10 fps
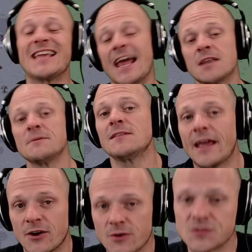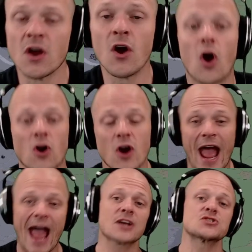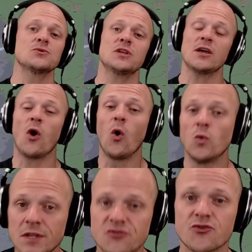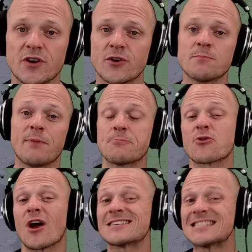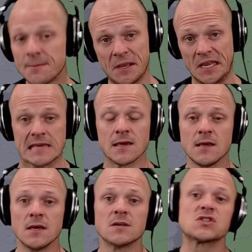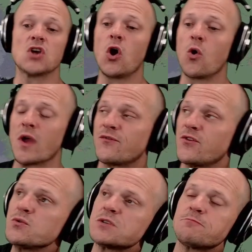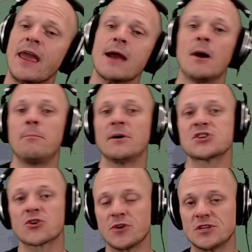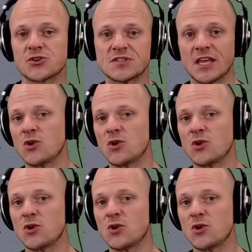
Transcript: enemy layers are actually only triggered by proximity. So if you spam a bunch of creatures that you